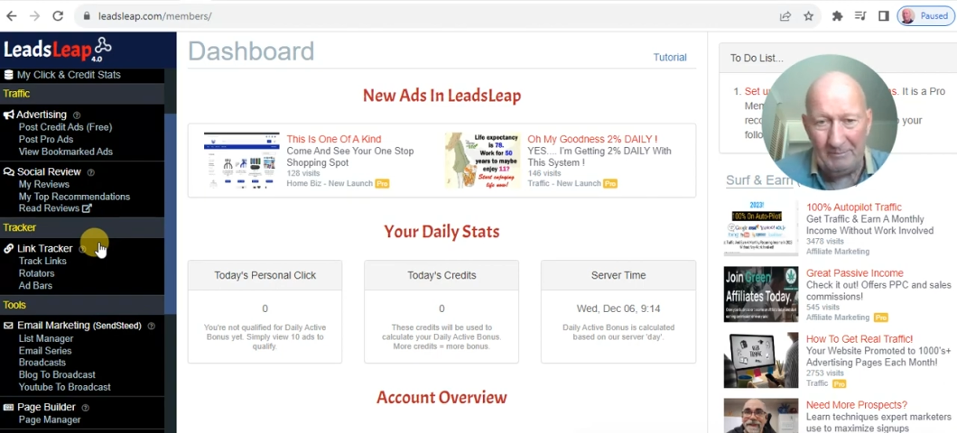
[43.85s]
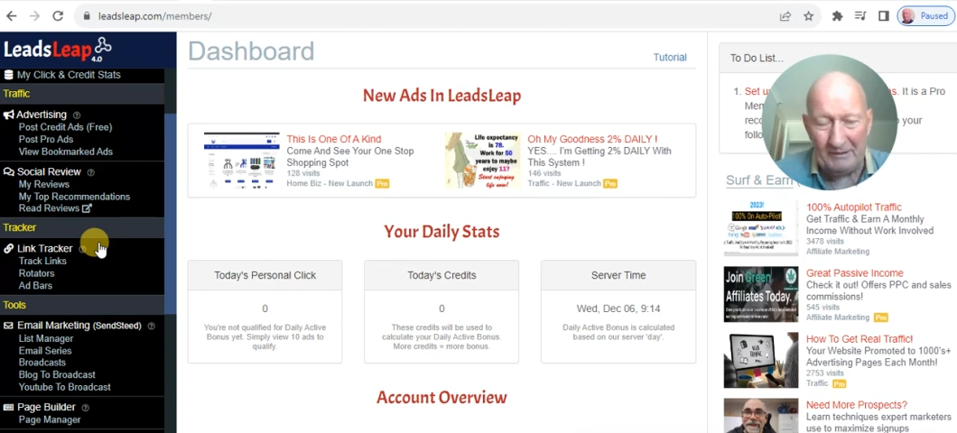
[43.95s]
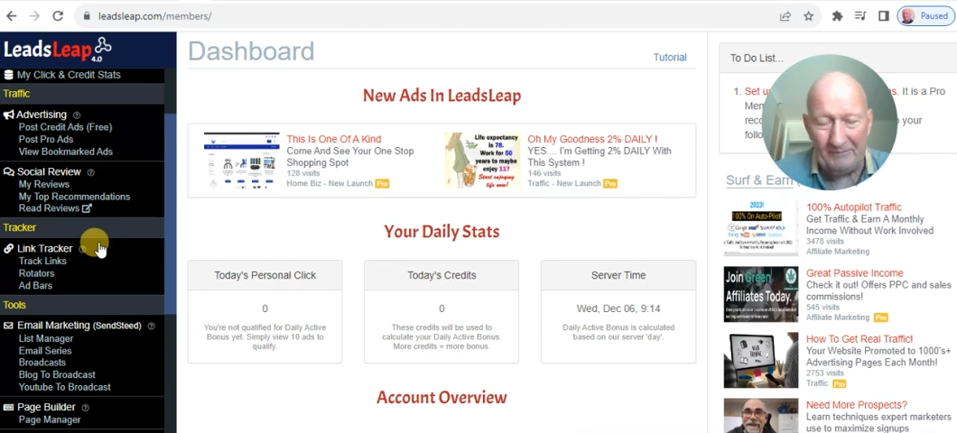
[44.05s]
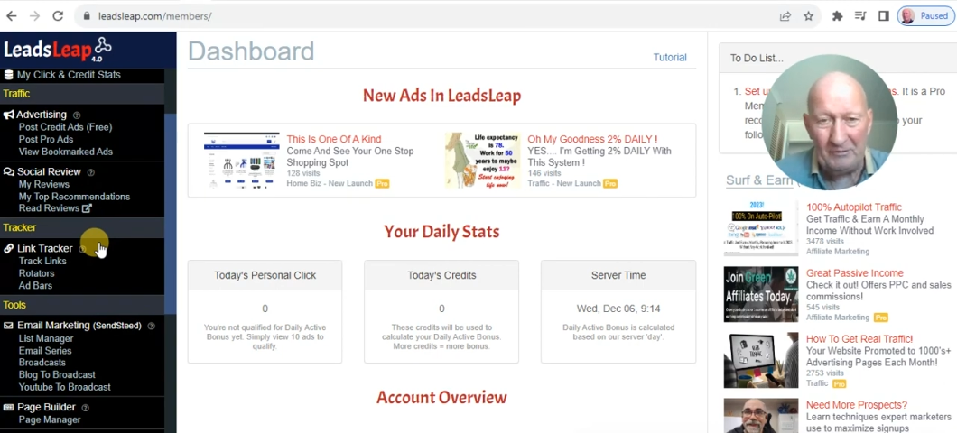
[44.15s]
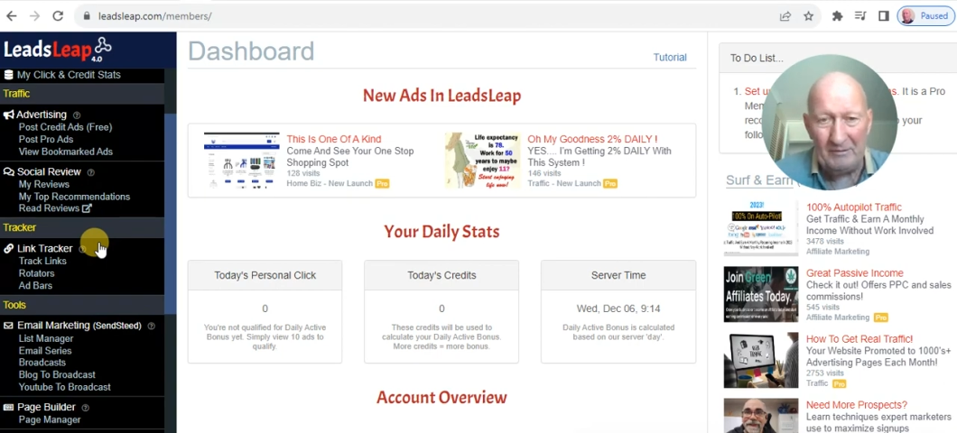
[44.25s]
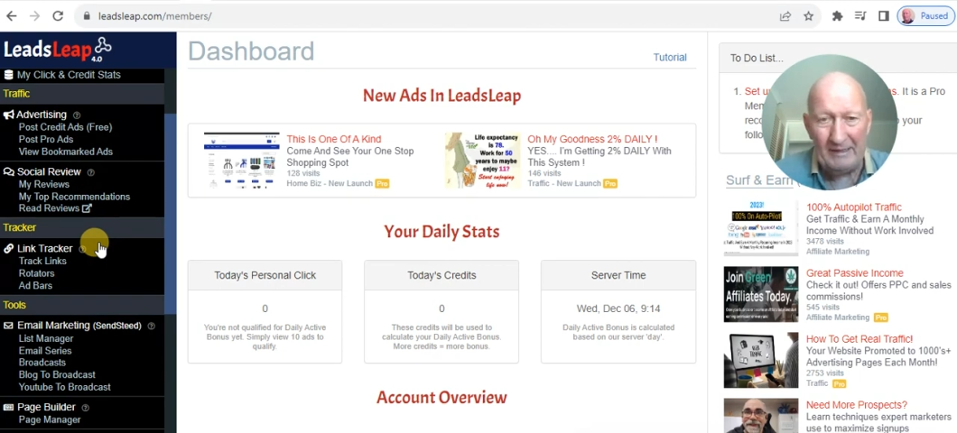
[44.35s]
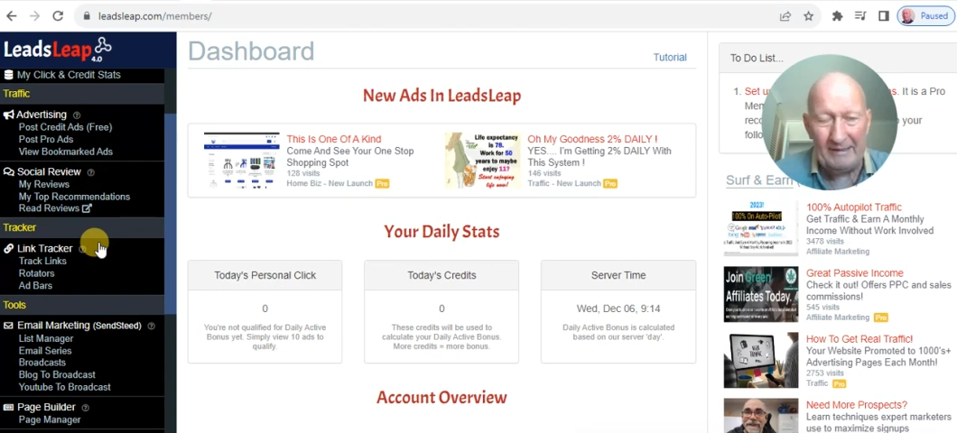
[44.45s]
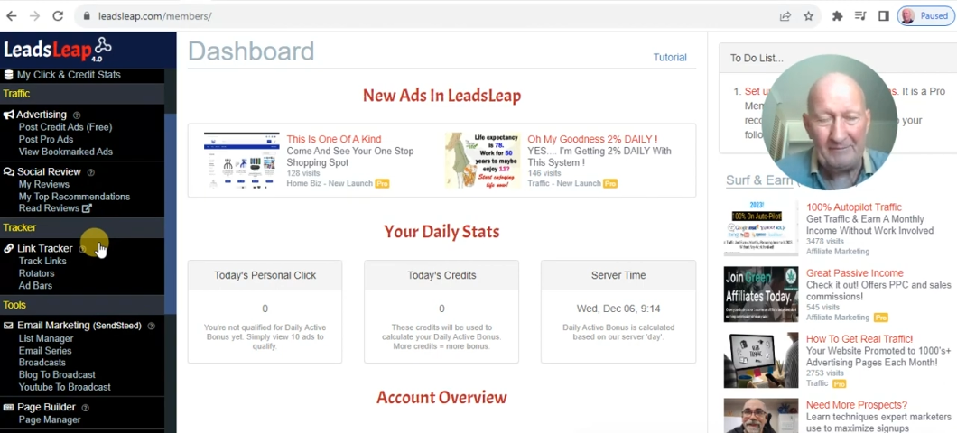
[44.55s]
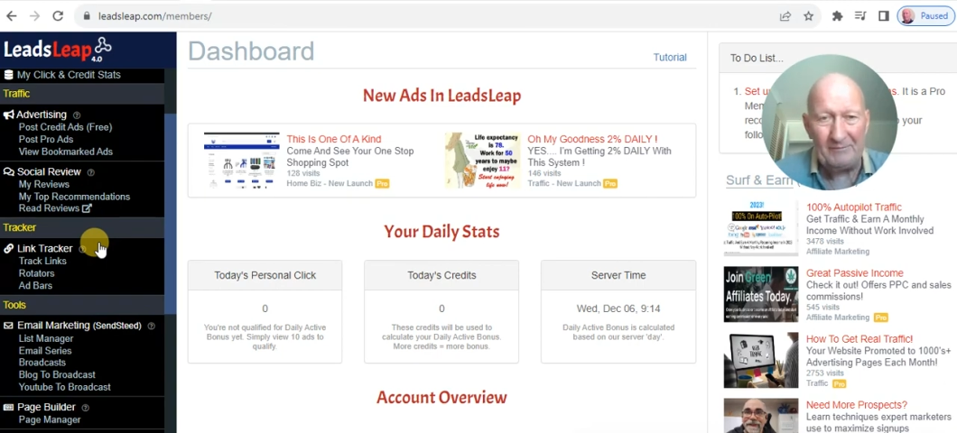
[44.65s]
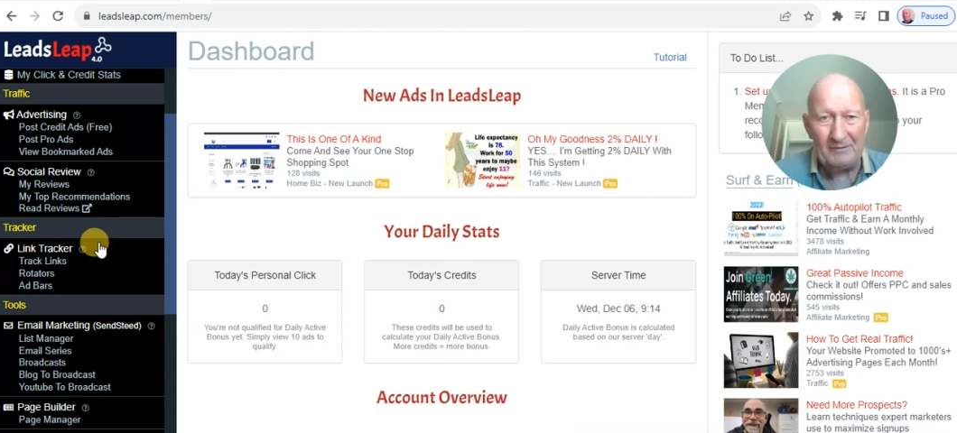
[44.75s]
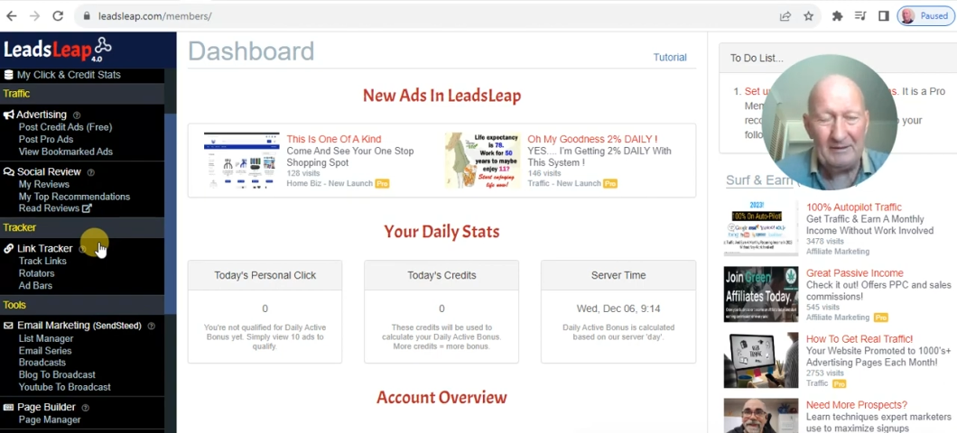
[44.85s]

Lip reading: But if you have